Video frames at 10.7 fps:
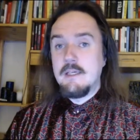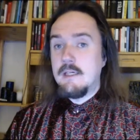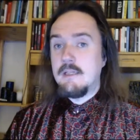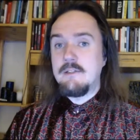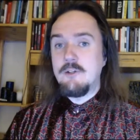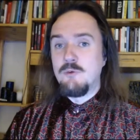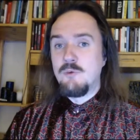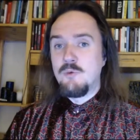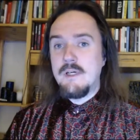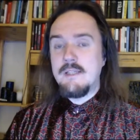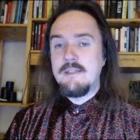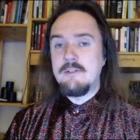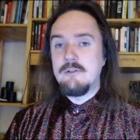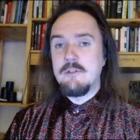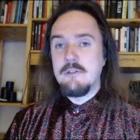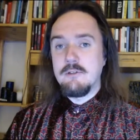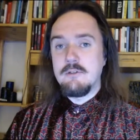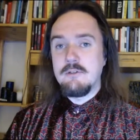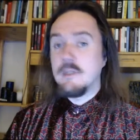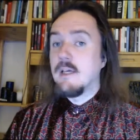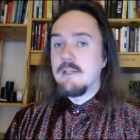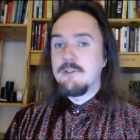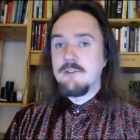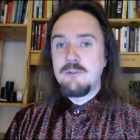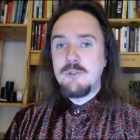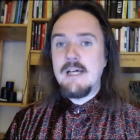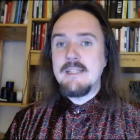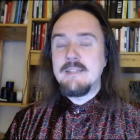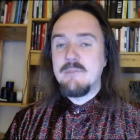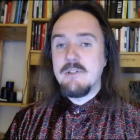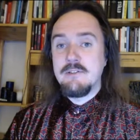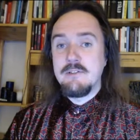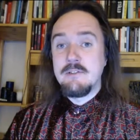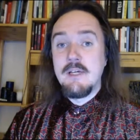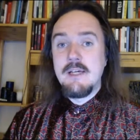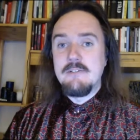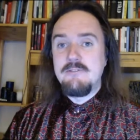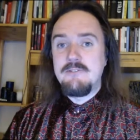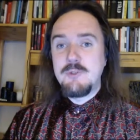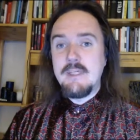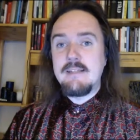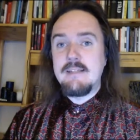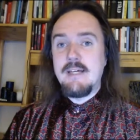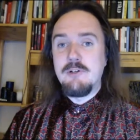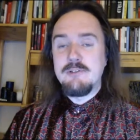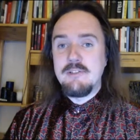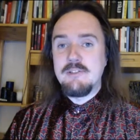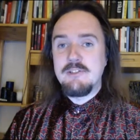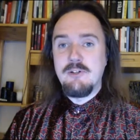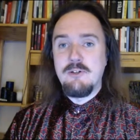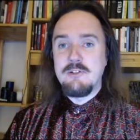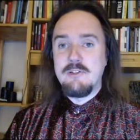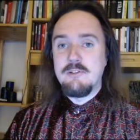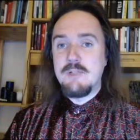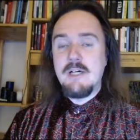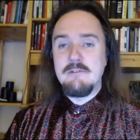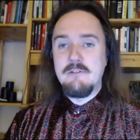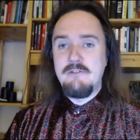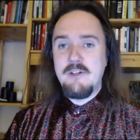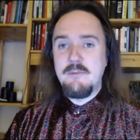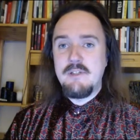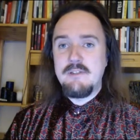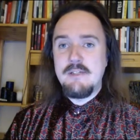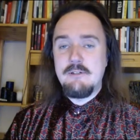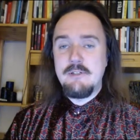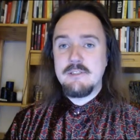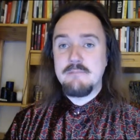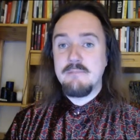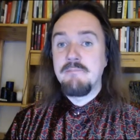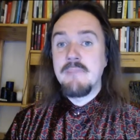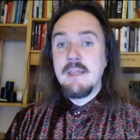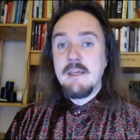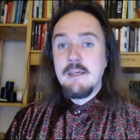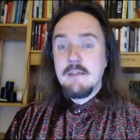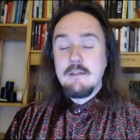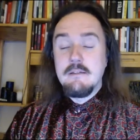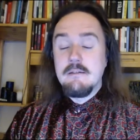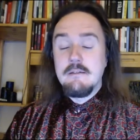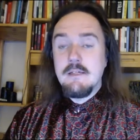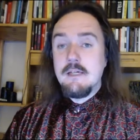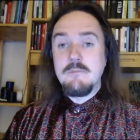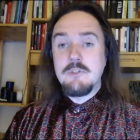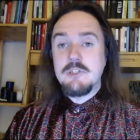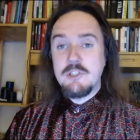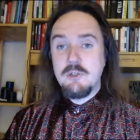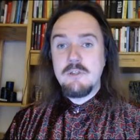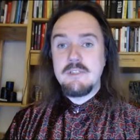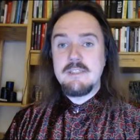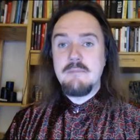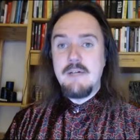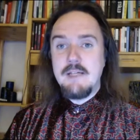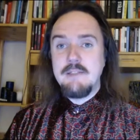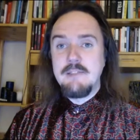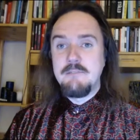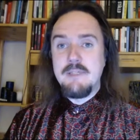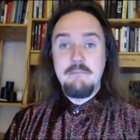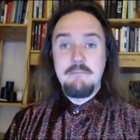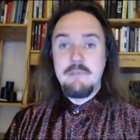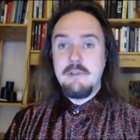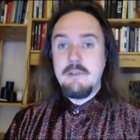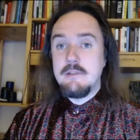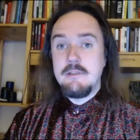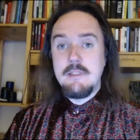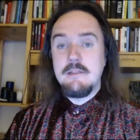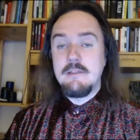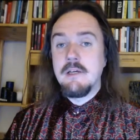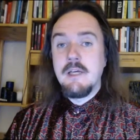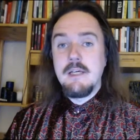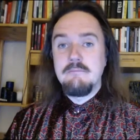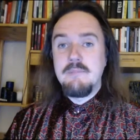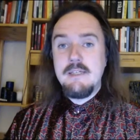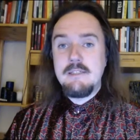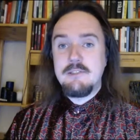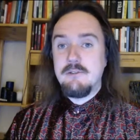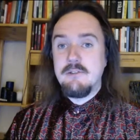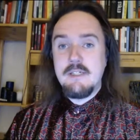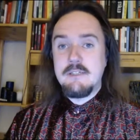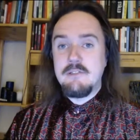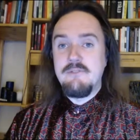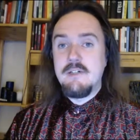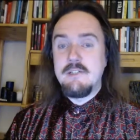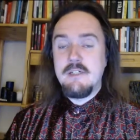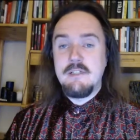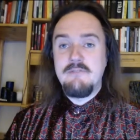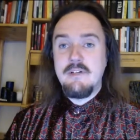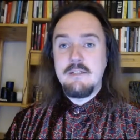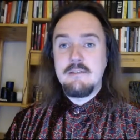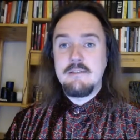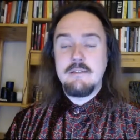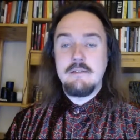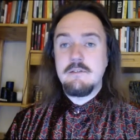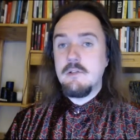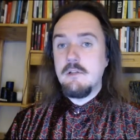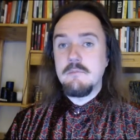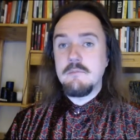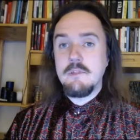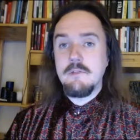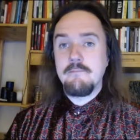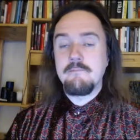And whether or not the grandmother freaked out and started a round of family terrorism, I'm sure some other people did based on that very advice column.